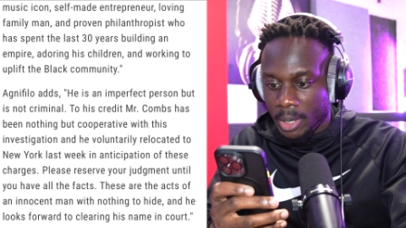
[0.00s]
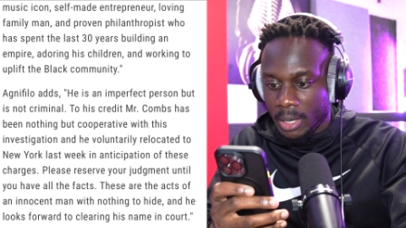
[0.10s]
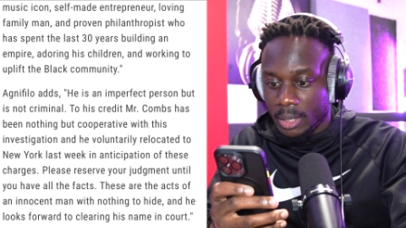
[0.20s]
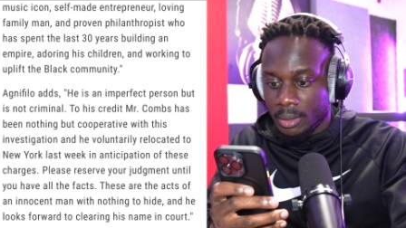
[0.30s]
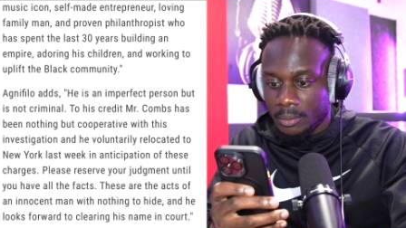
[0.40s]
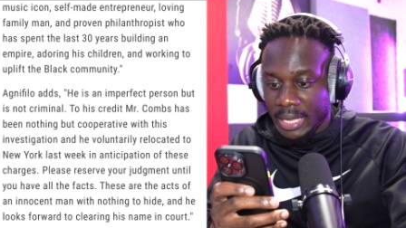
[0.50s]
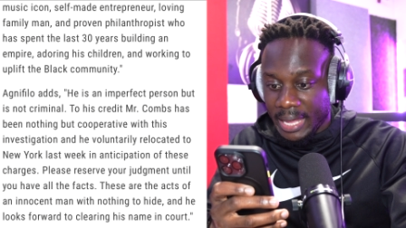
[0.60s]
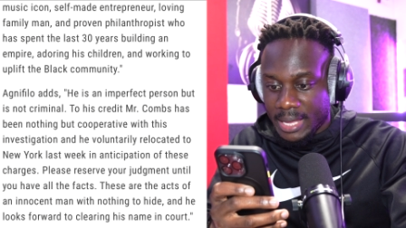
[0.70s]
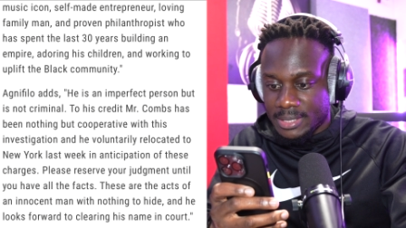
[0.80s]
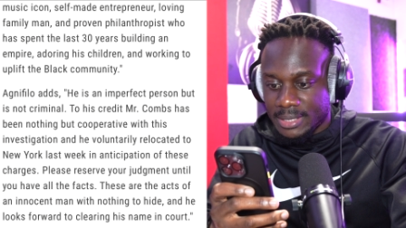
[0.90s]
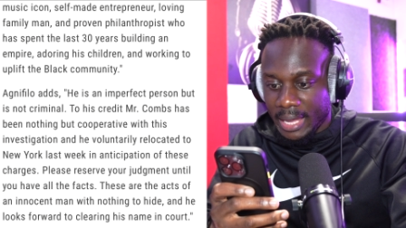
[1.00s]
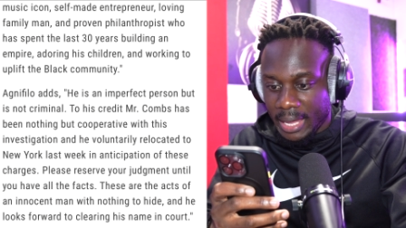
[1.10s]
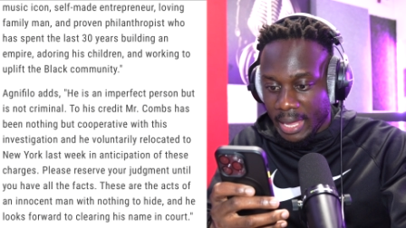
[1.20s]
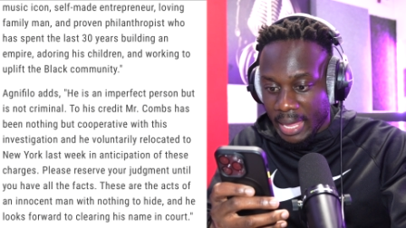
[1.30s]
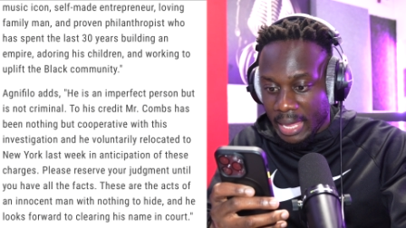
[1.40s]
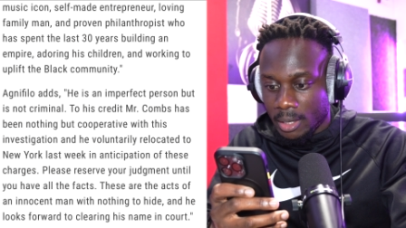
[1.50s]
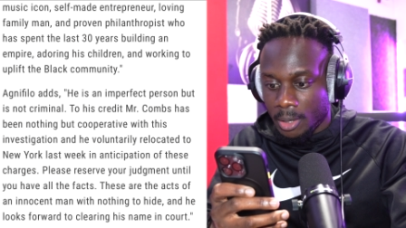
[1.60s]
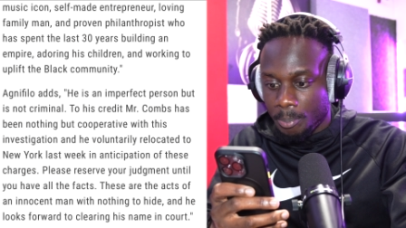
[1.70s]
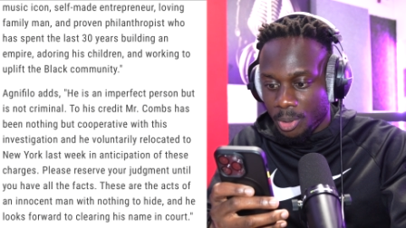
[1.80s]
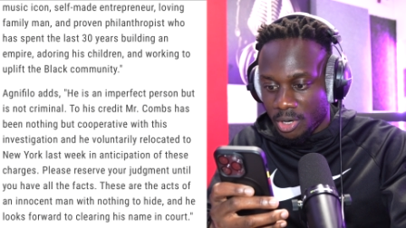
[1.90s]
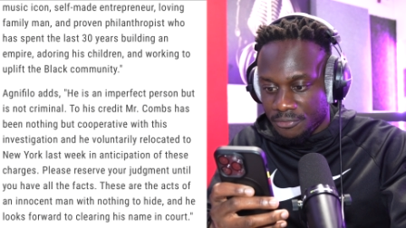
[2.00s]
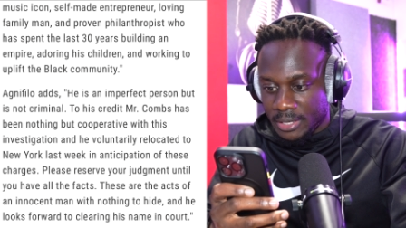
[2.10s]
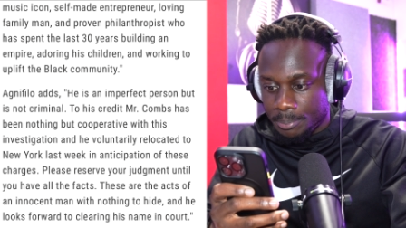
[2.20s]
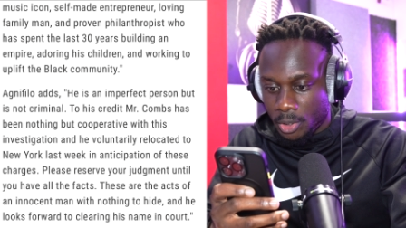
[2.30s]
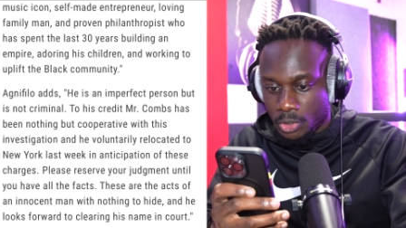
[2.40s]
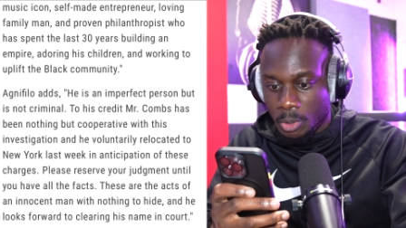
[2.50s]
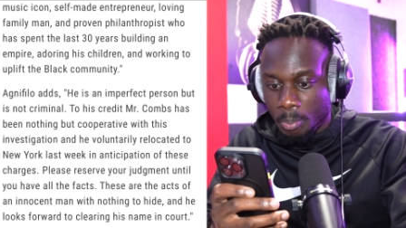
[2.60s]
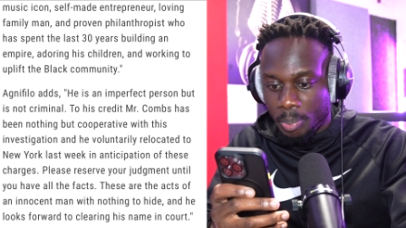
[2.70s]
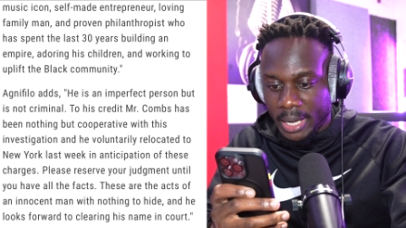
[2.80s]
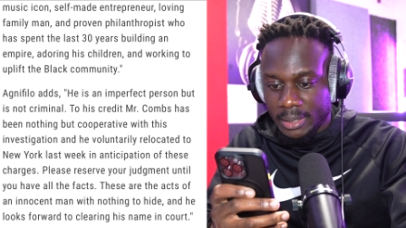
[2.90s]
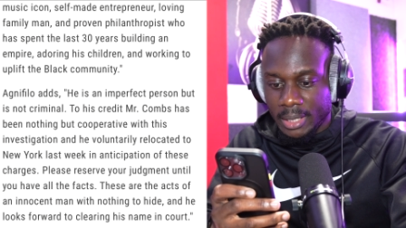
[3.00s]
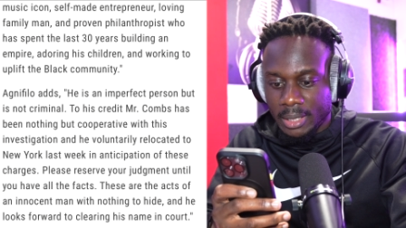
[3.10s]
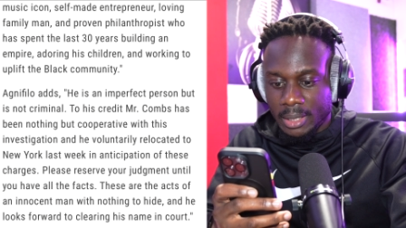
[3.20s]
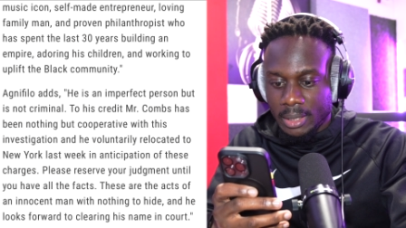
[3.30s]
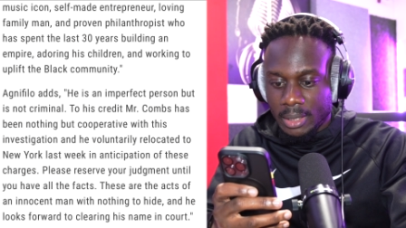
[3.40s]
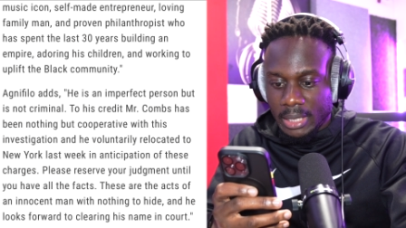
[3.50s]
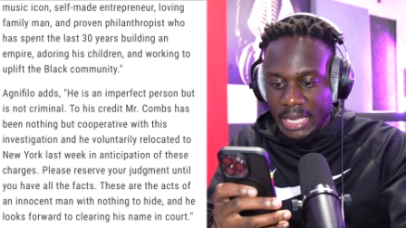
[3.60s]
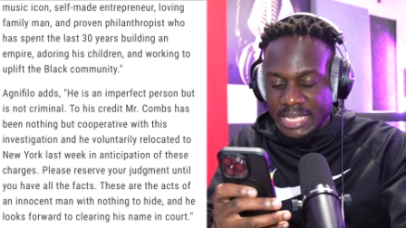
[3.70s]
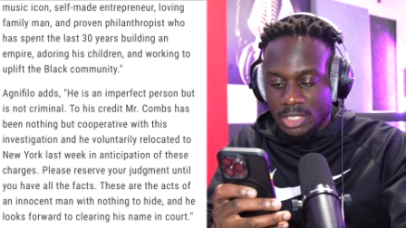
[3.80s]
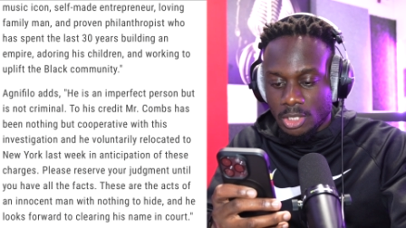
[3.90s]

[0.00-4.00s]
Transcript: in a, he is an imperfect person, but is